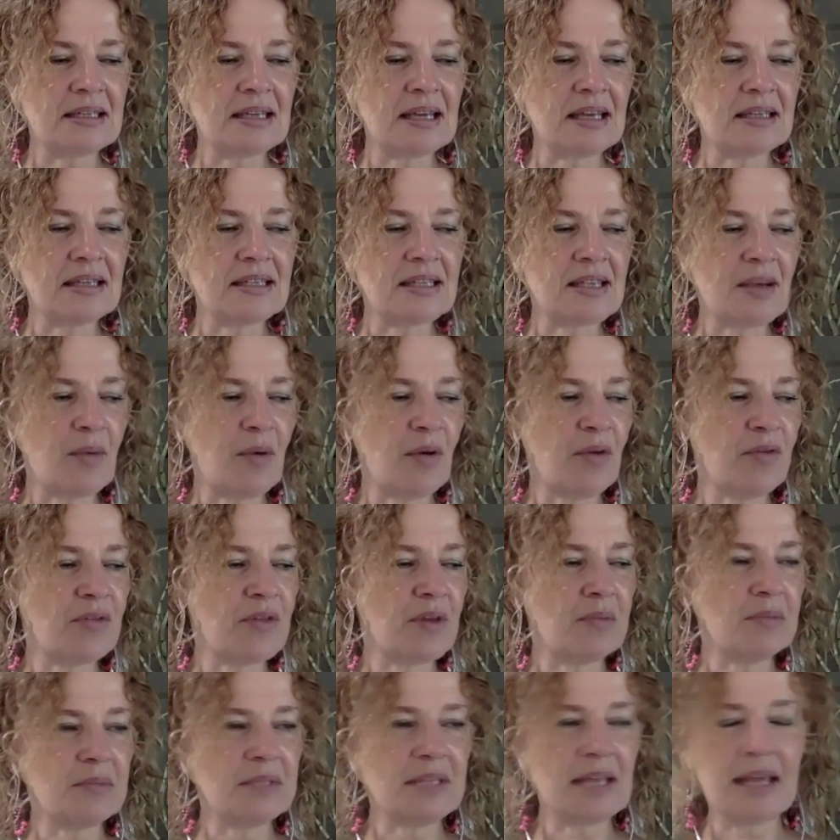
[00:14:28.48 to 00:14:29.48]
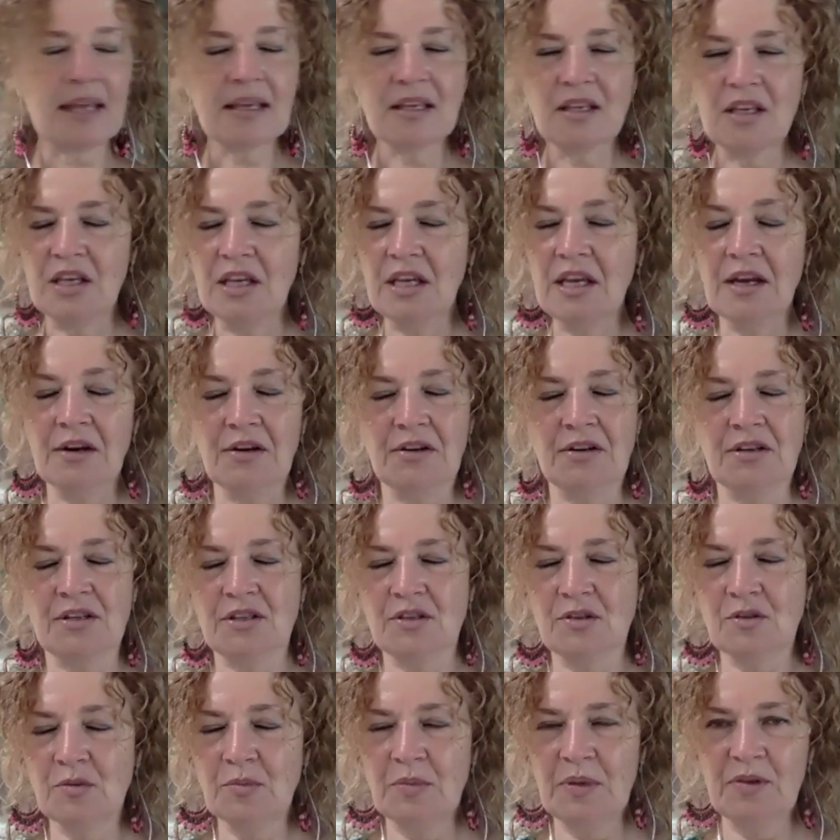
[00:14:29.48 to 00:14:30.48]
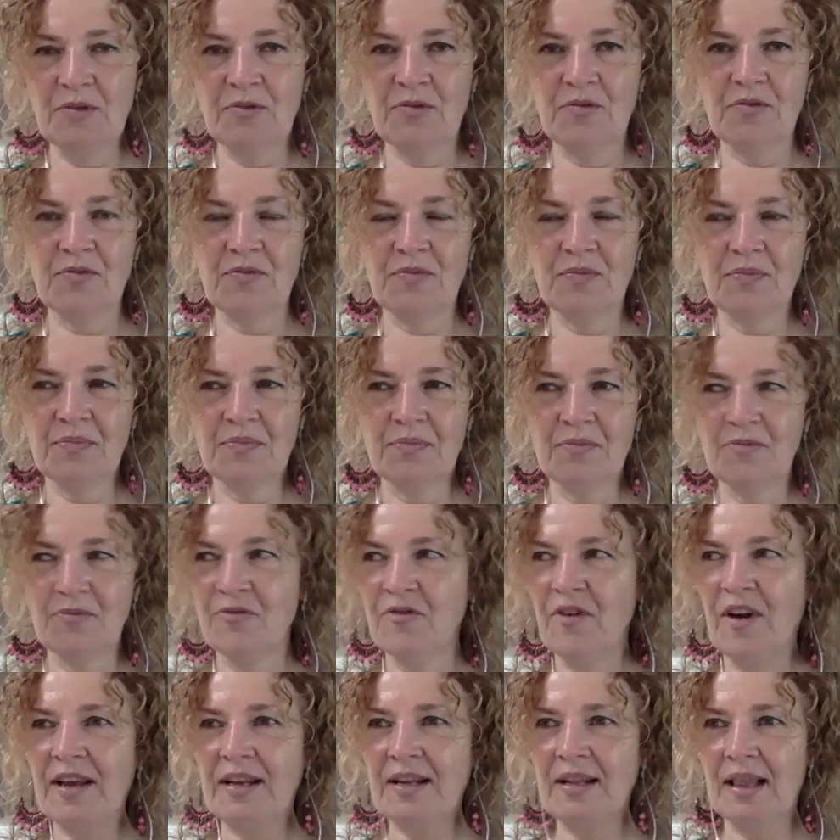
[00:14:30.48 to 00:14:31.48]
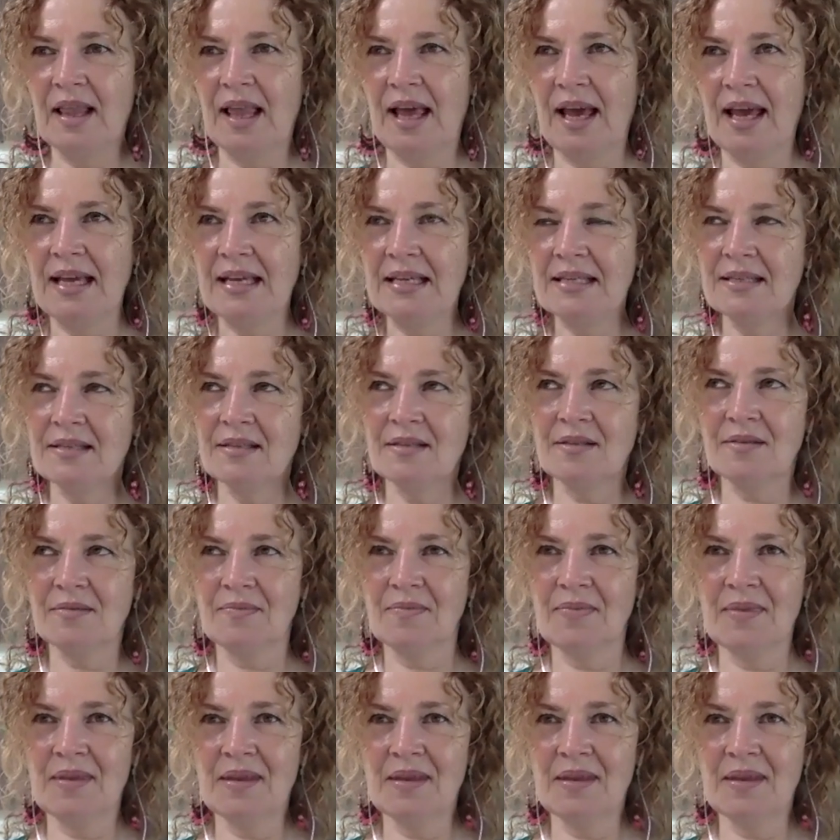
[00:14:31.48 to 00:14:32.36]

some of them take years to be finalized,